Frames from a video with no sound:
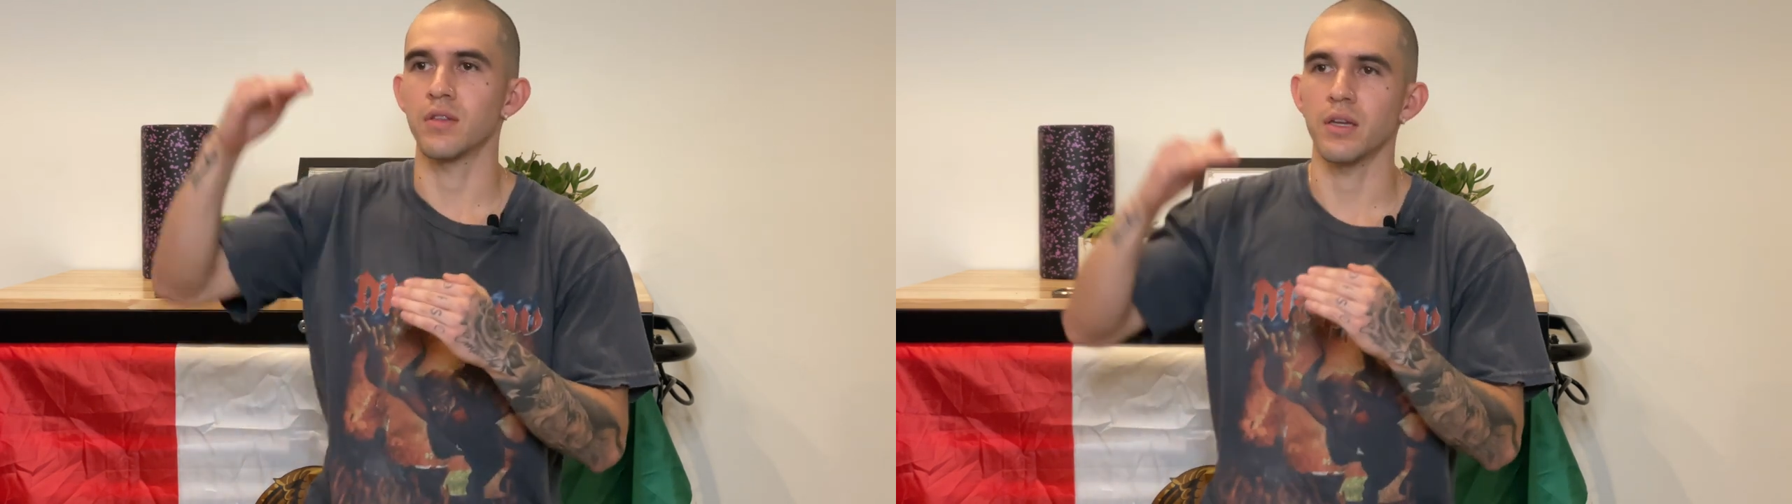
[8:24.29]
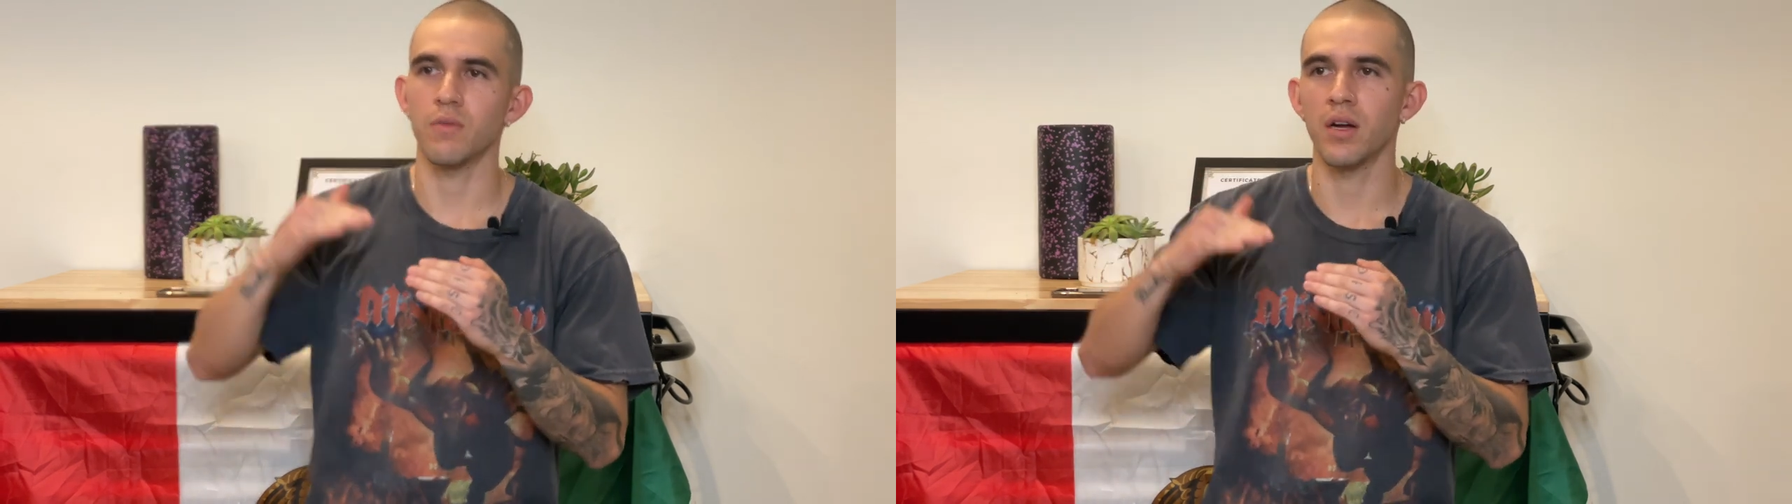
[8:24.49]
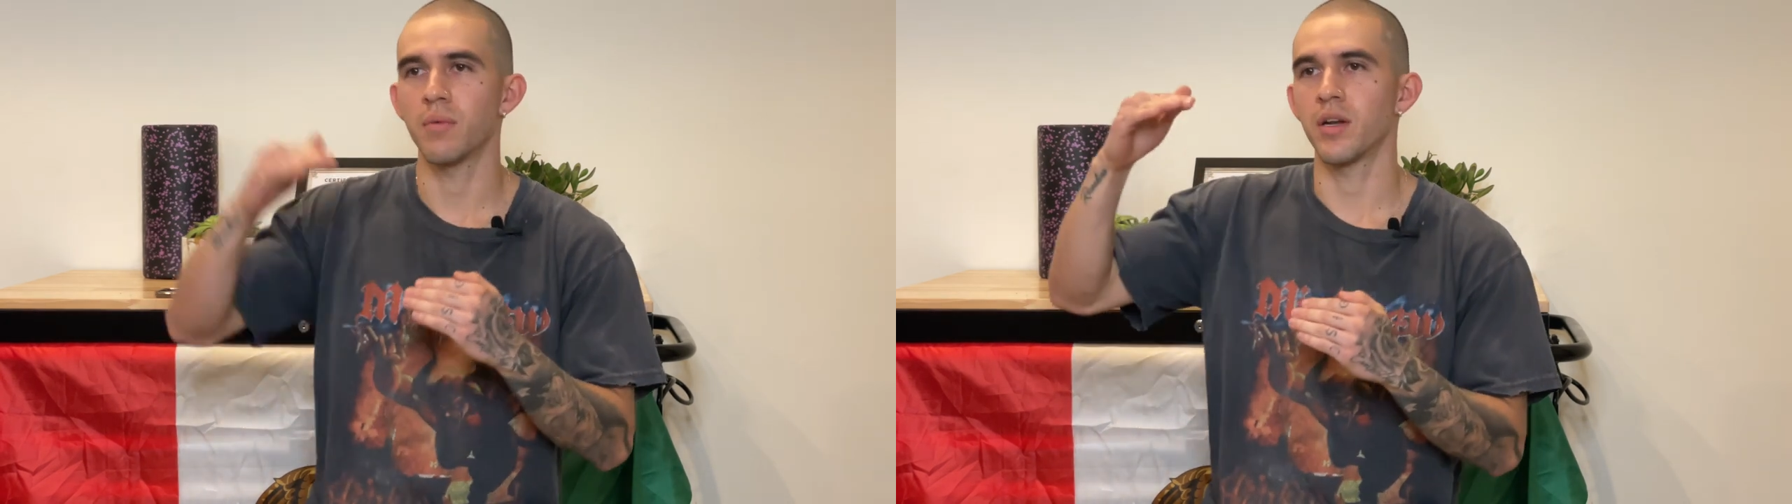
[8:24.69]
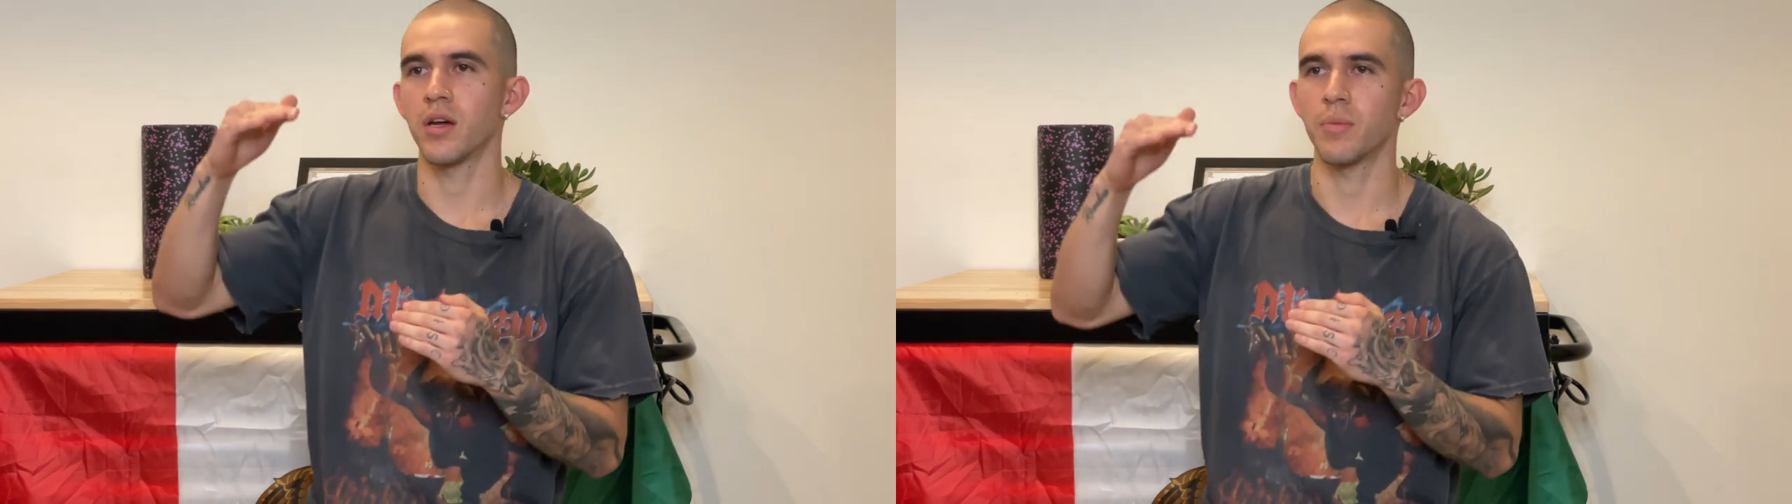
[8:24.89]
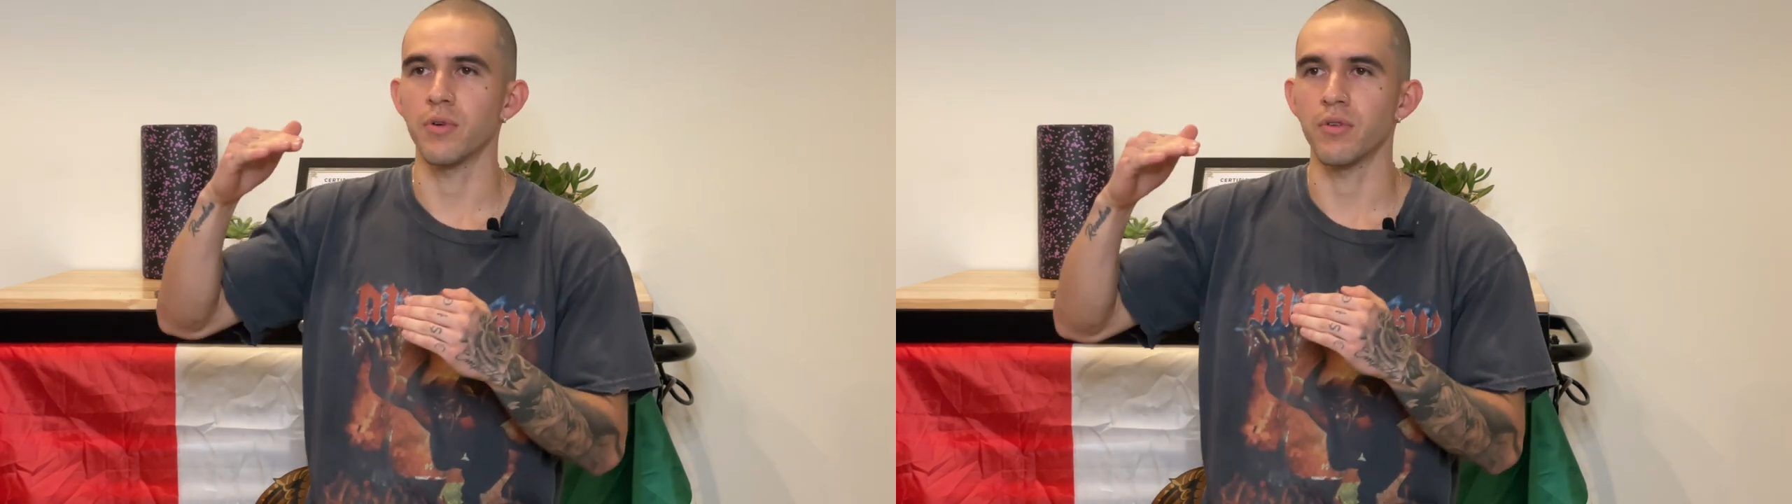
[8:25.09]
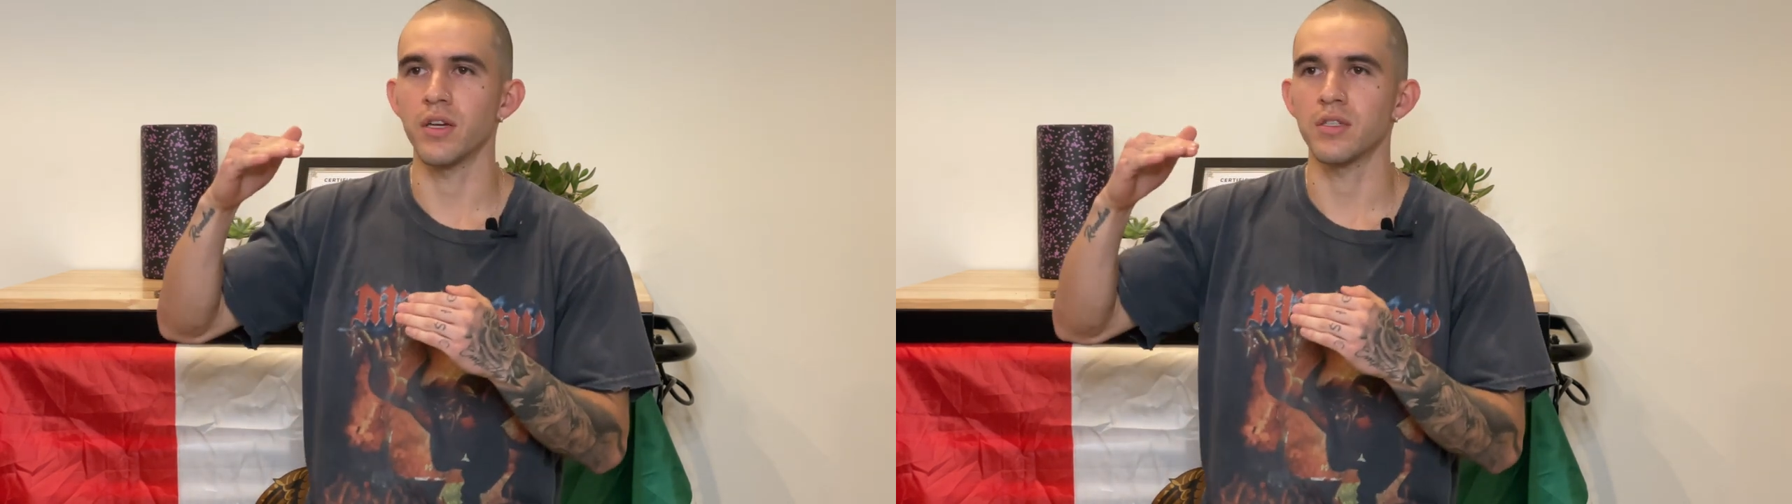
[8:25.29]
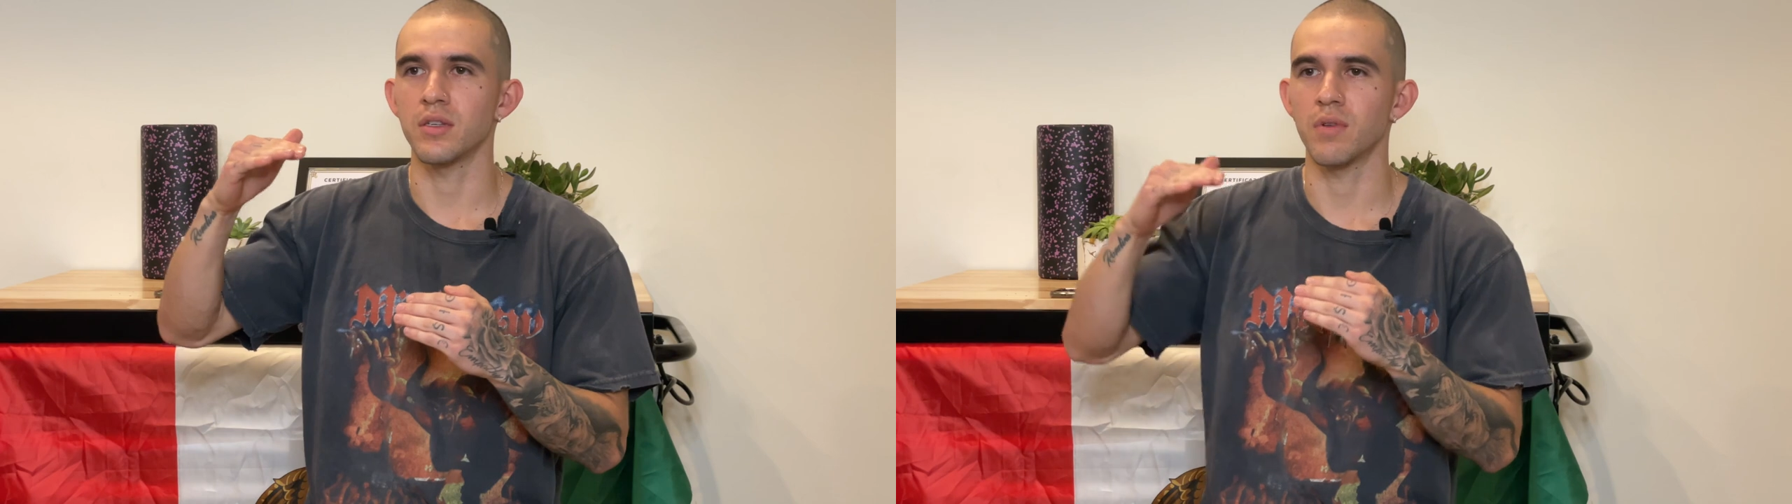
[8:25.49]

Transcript: Like, why am I not progressing?